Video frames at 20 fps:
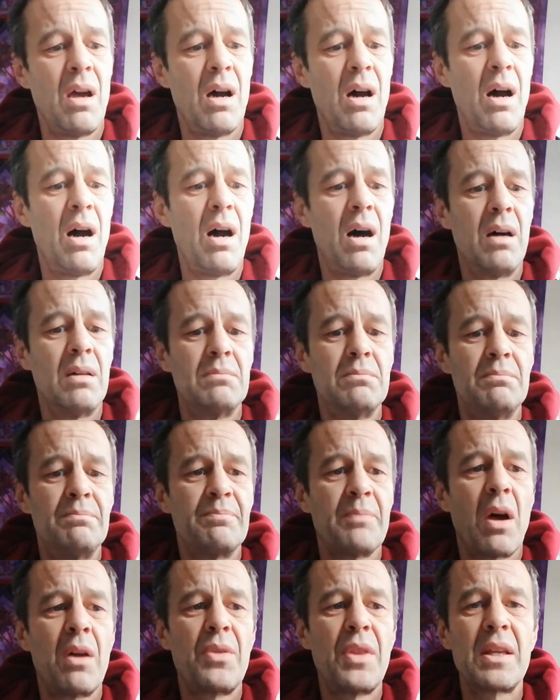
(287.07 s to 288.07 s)

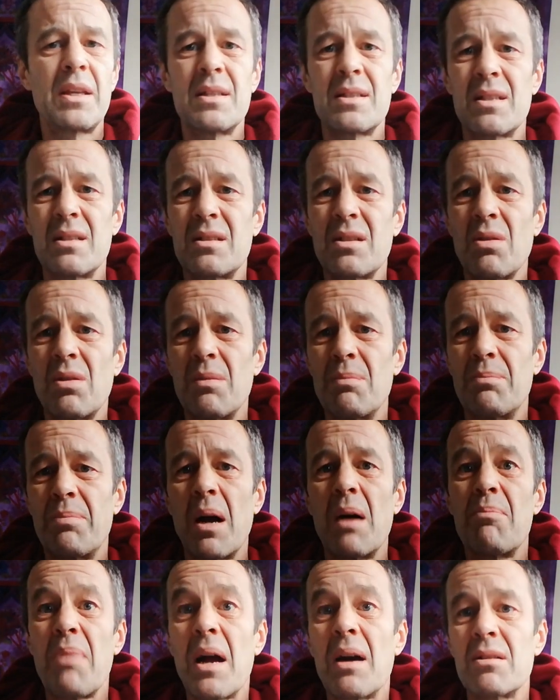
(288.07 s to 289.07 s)
I think it's
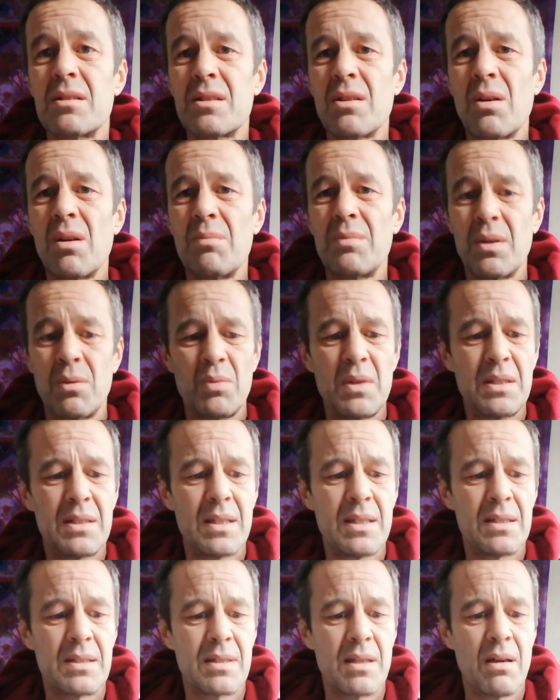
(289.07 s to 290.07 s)
about time that we
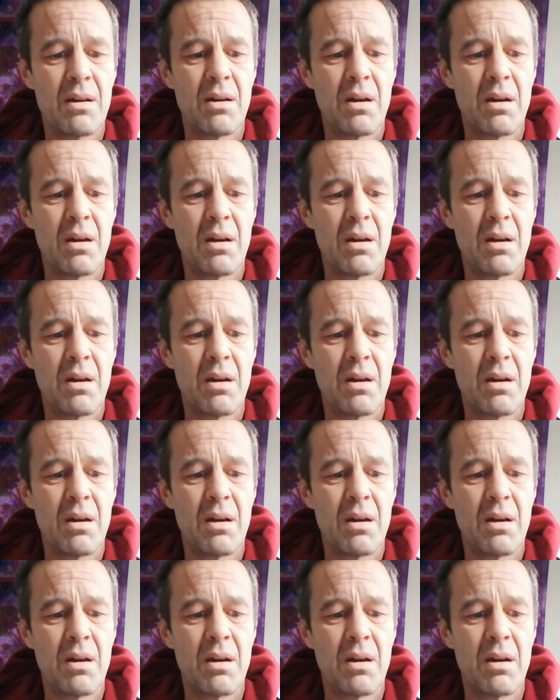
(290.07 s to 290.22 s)
did